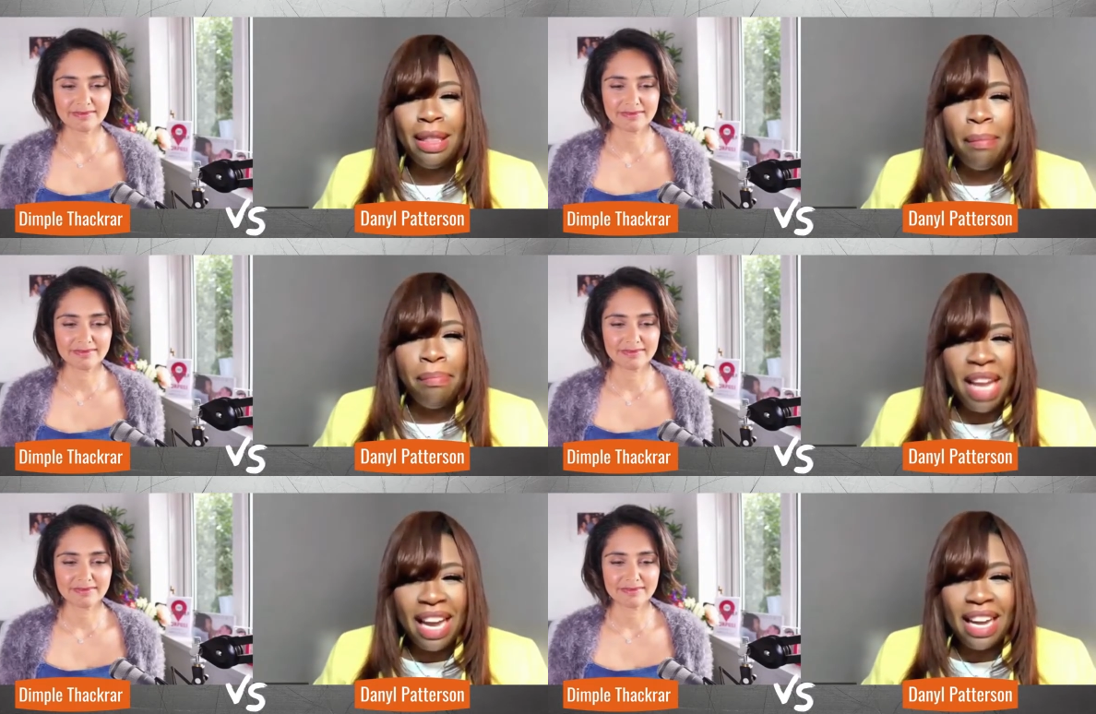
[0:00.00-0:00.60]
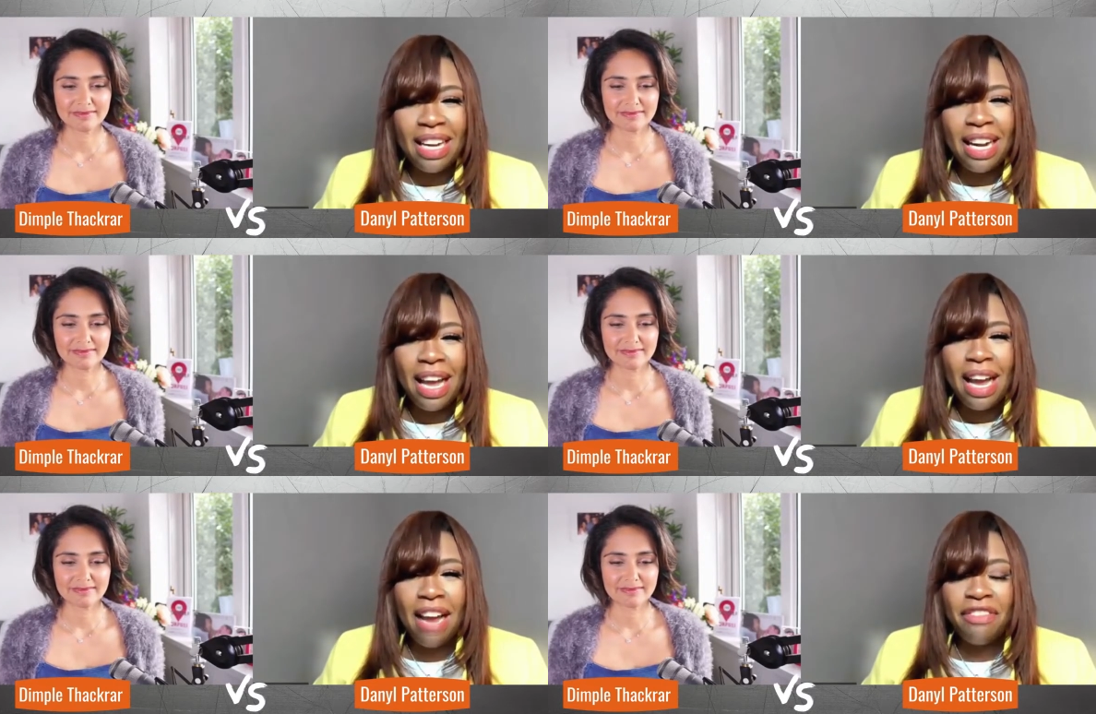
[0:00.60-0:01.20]
Speaker 1: the
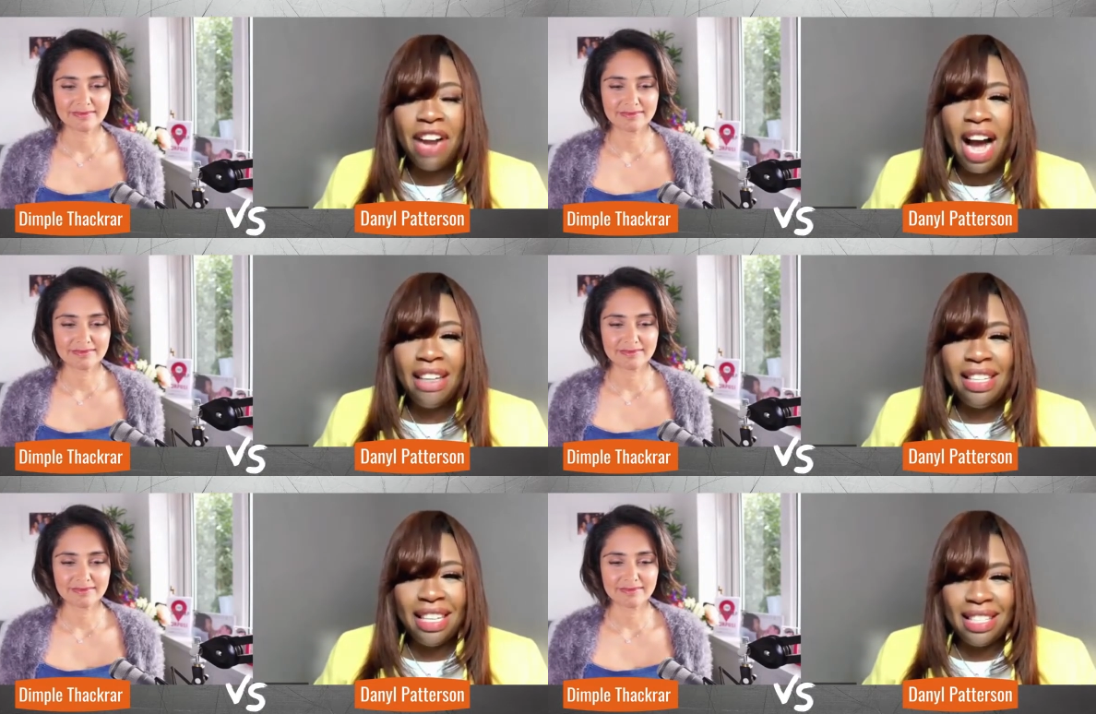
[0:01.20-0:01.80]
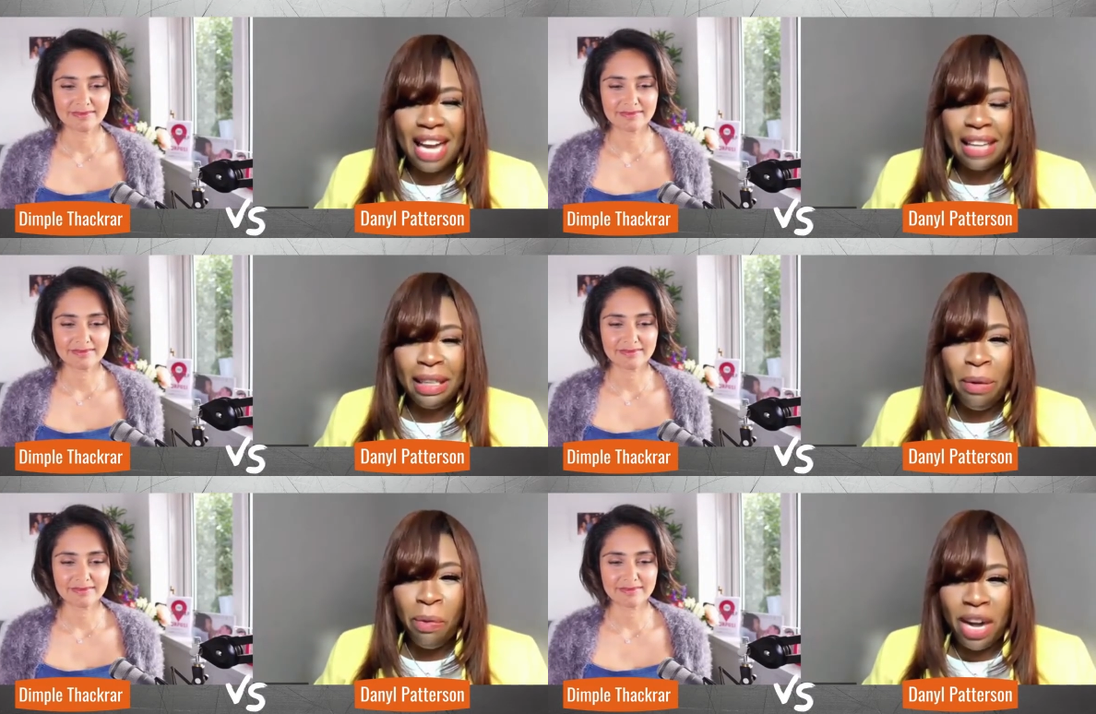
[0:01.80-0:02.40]
men have gotten
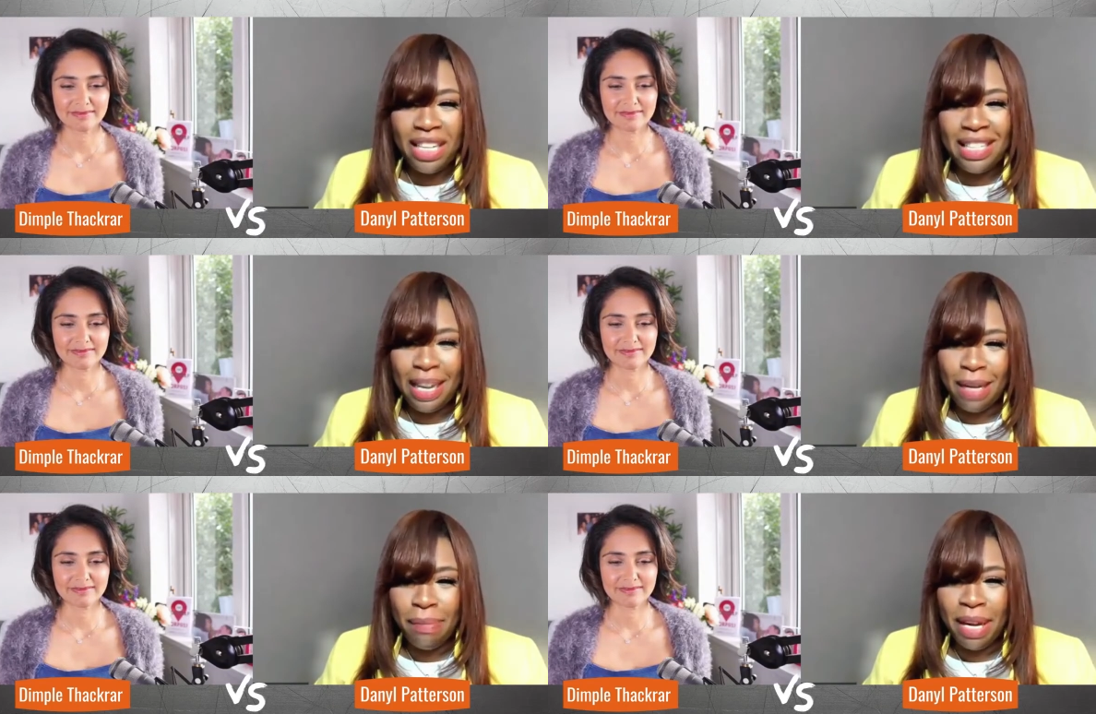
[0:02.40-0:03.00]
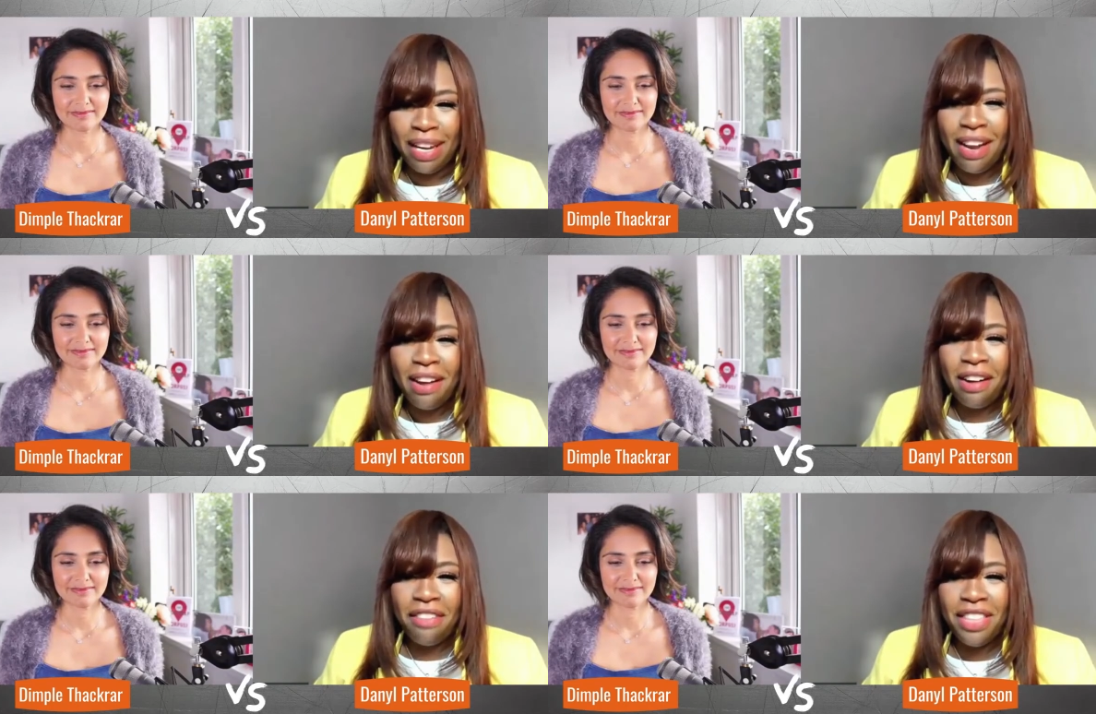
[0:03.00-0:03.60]
exactly one tidbit
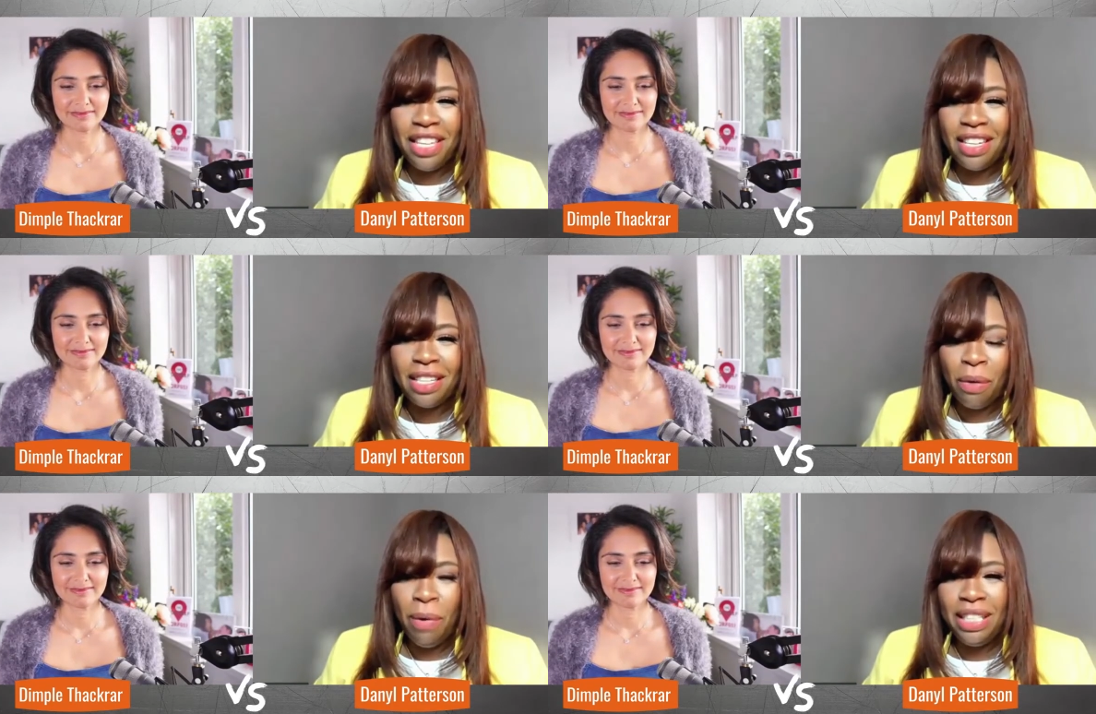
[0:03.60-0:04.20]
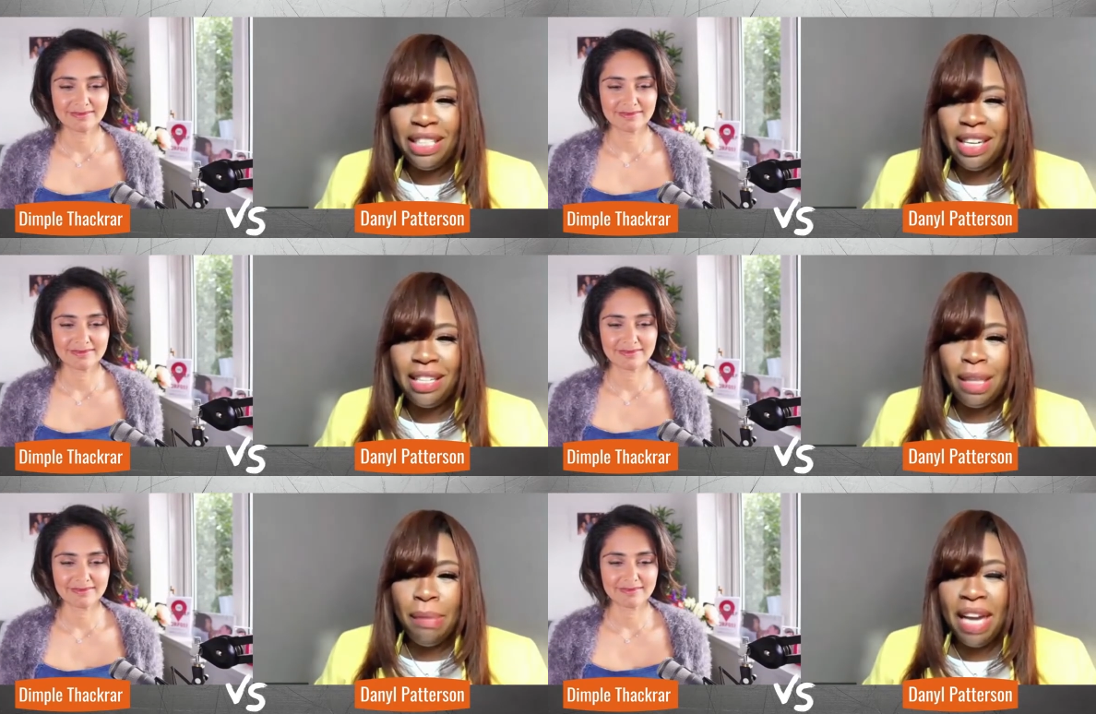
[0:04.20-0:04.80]
of this, which
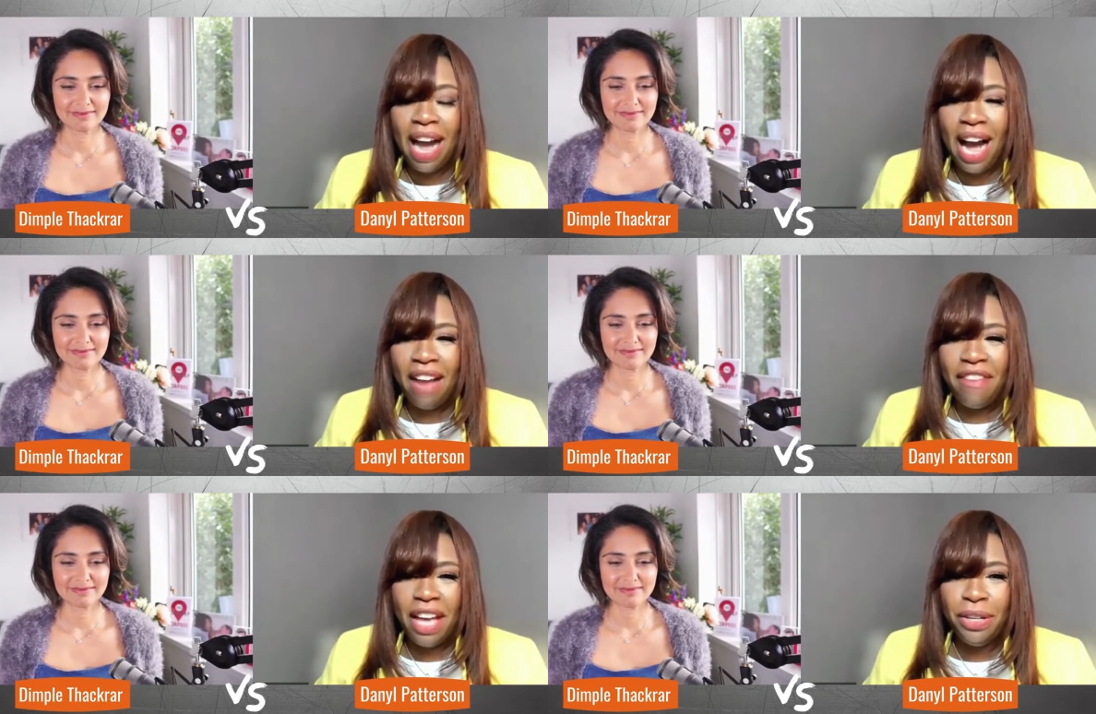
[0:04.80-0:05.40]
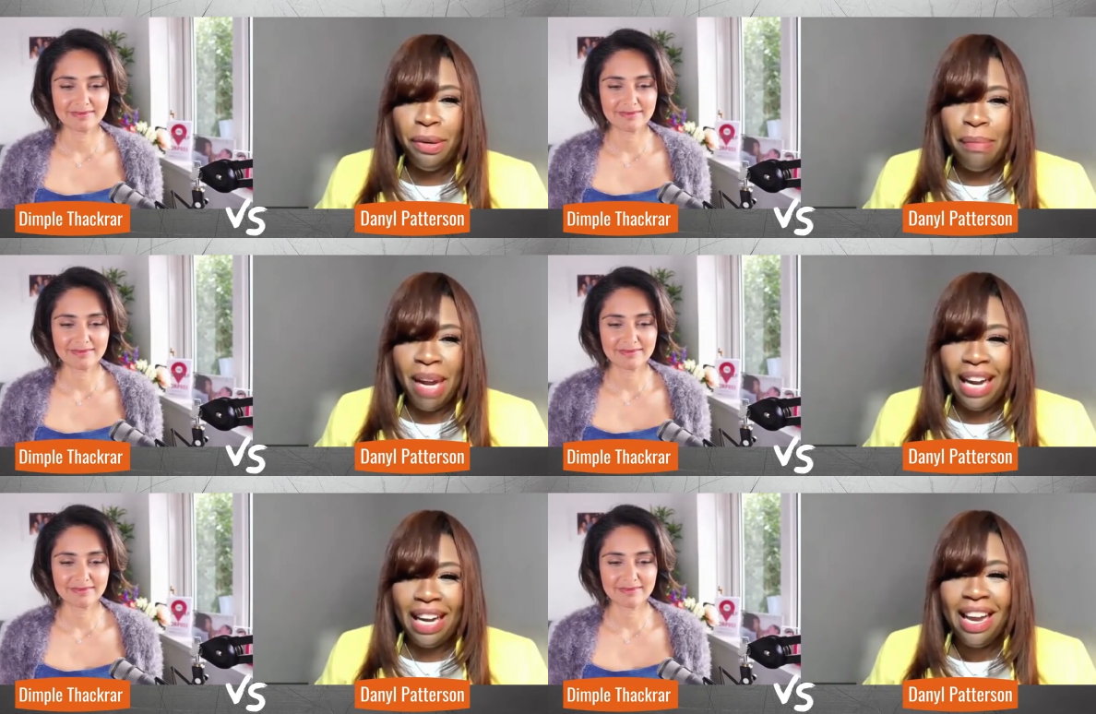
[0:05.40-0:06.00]
is to be a high valued
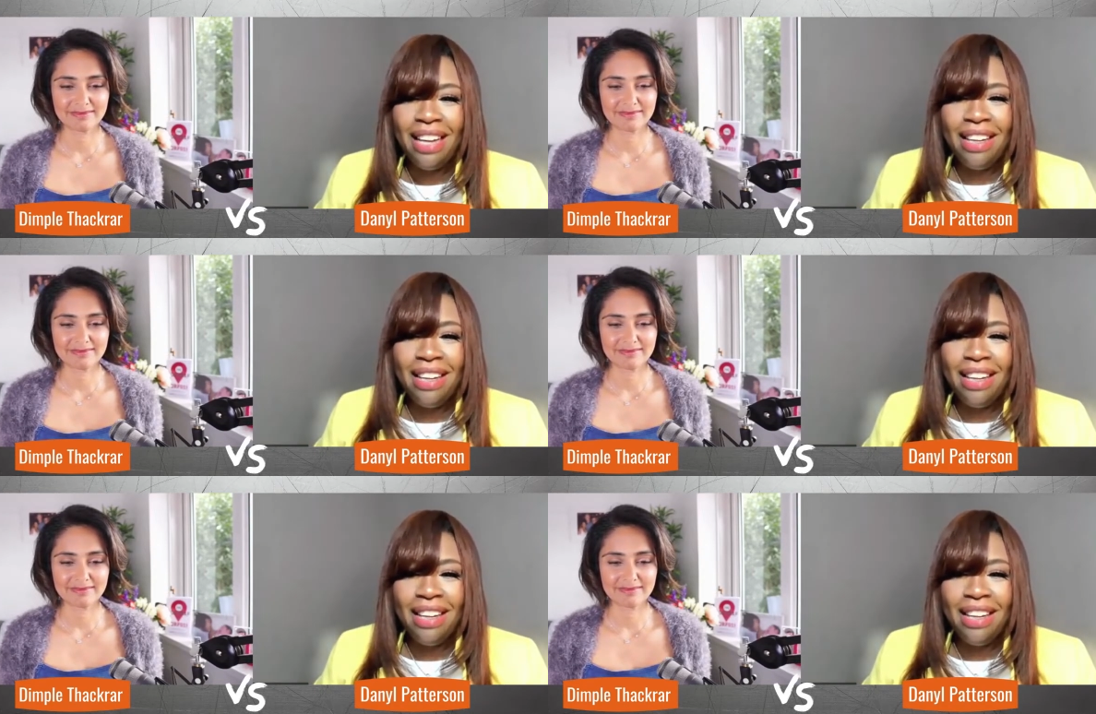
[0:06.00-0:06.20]
man.